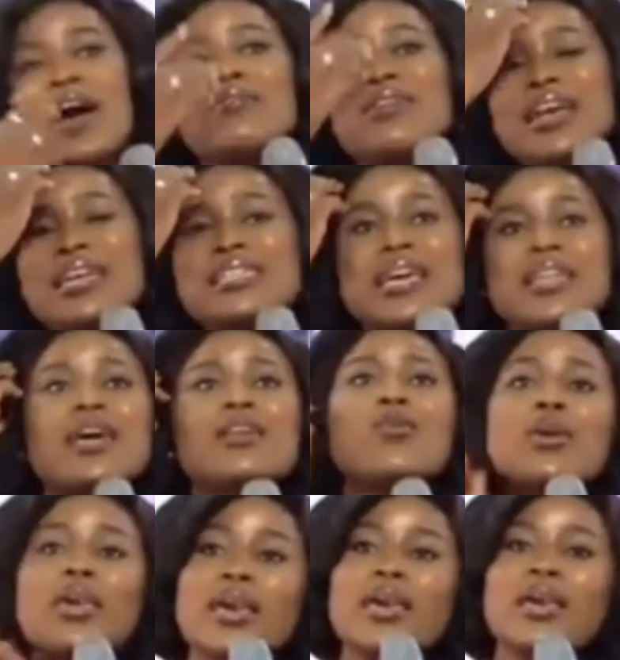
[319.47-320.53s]
an idea that,
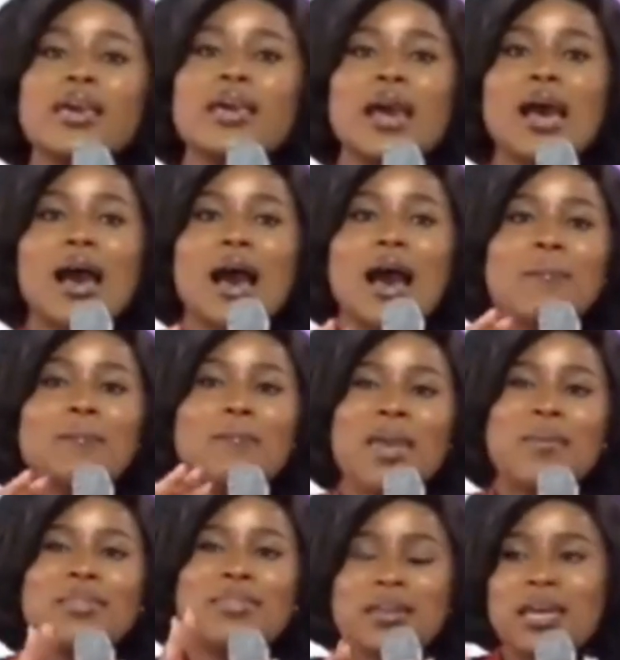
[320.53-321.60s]
okay,
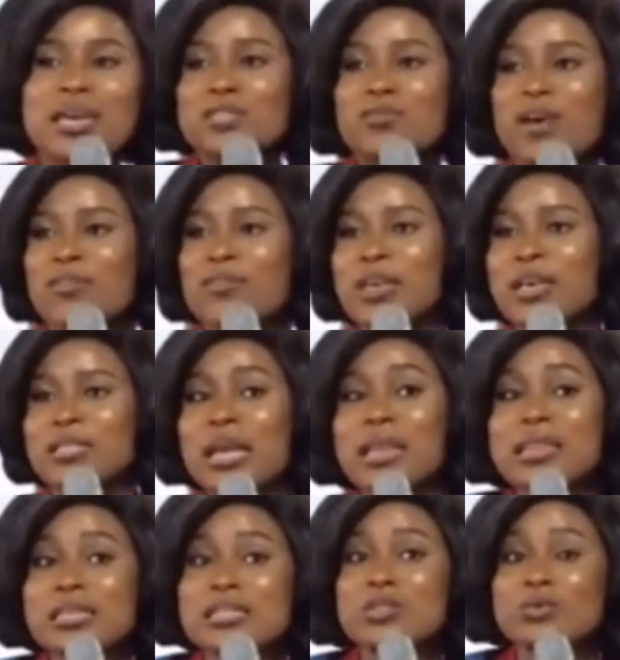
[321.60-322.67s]
maybe in the next 5 years,
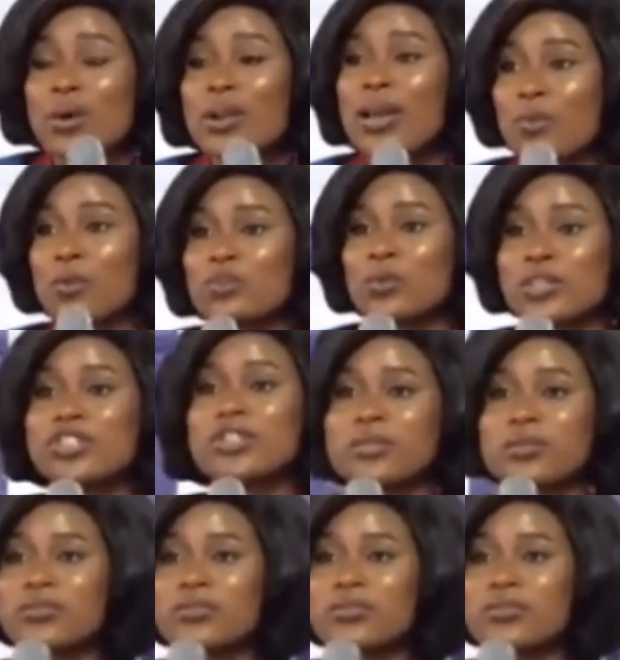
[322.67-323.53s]
this is what I want to achieve.